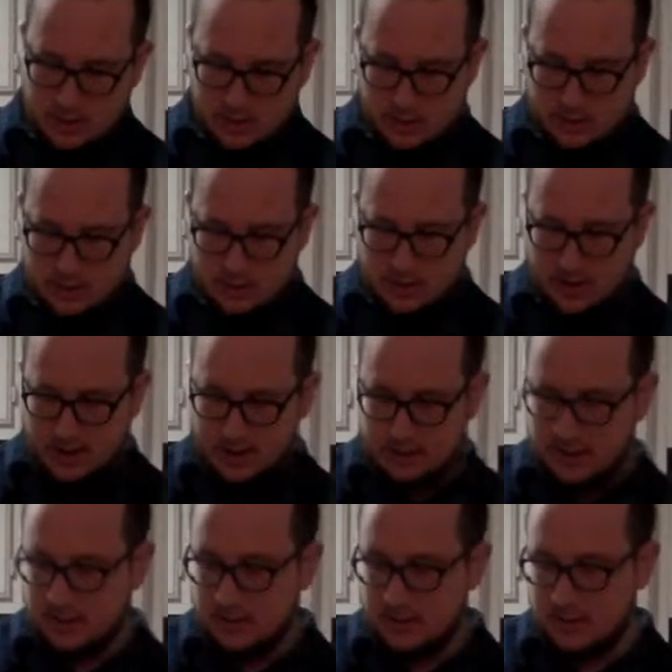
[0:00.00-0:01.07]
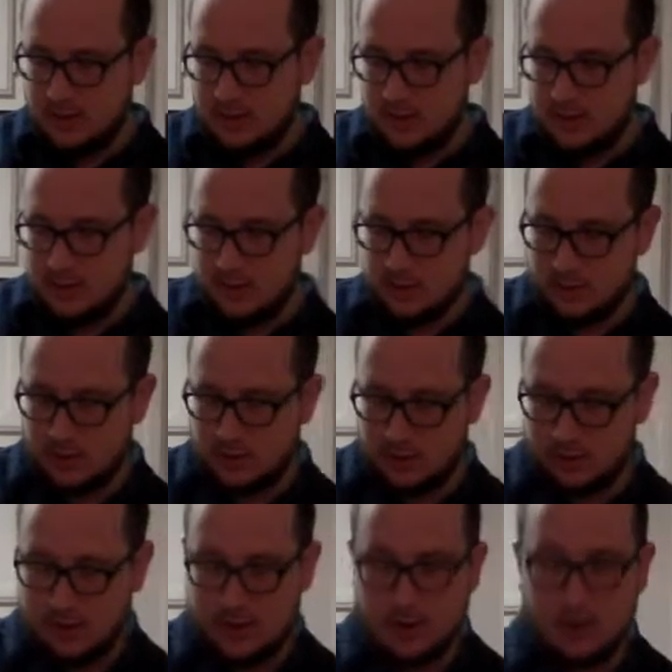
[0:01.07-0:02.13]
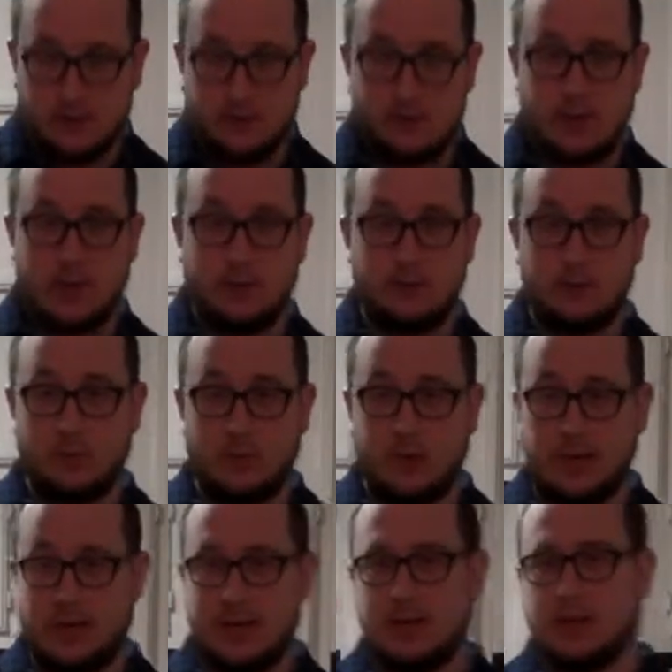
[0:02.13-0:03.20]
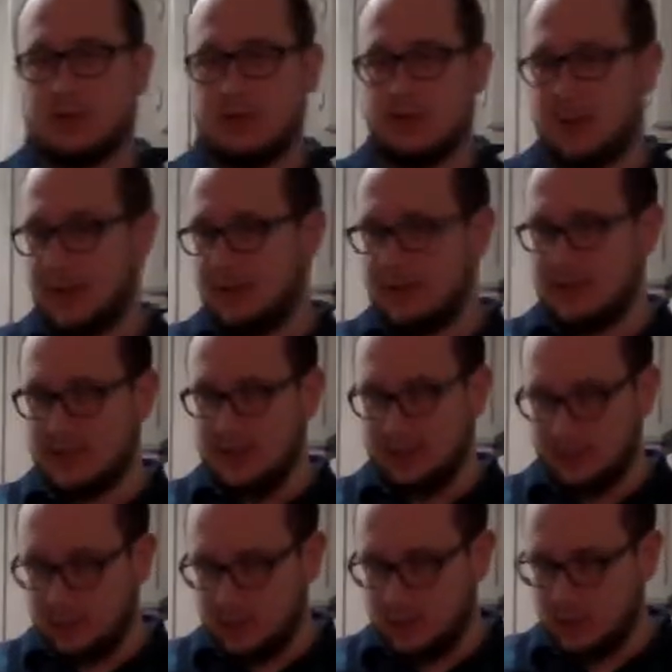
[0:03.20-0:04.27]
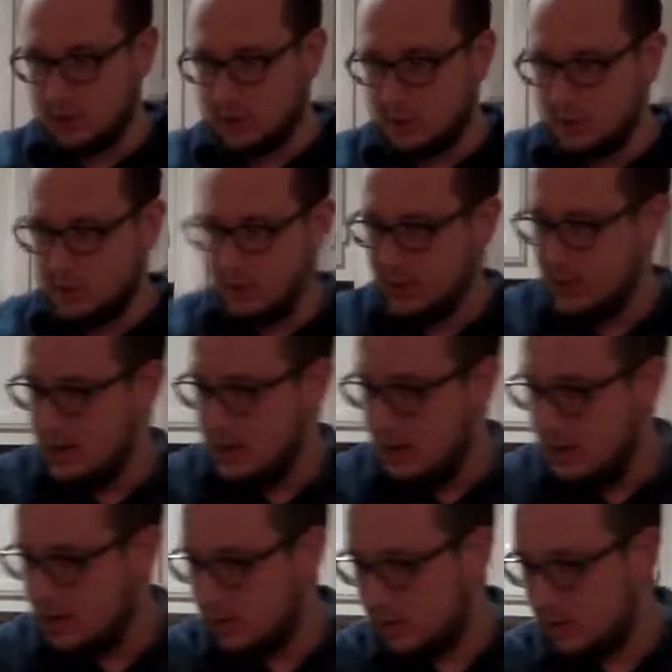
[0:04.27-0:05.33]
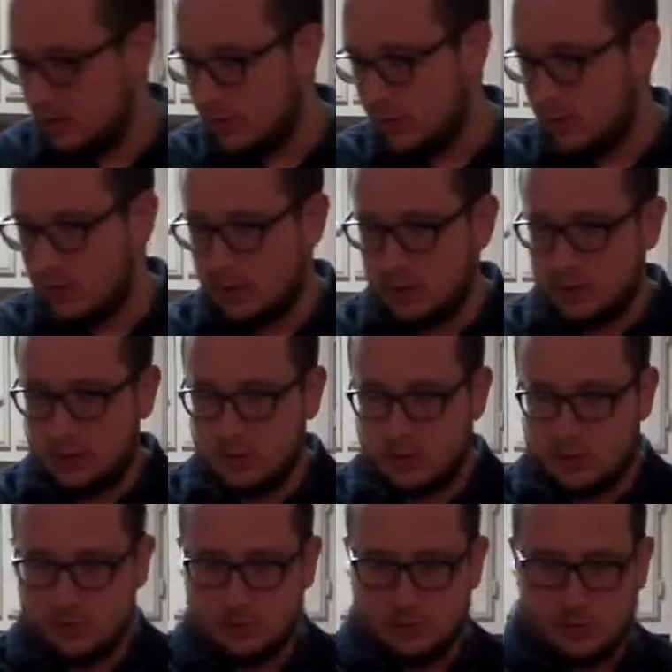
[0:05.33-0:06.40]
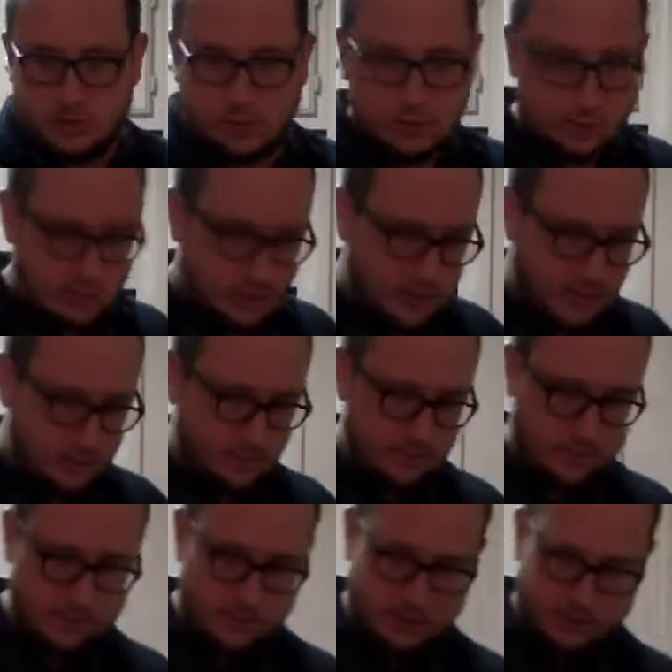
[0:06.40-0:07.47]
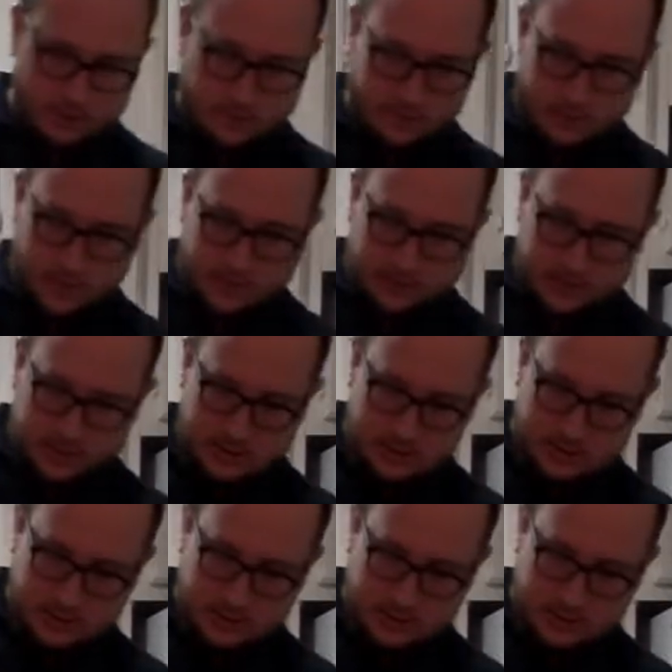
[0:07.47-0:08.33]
And I could never get down the cracking of the egg with 1 hand, so I'll have to settle for 2. So then we're going to do a 1/4 cup of vodka.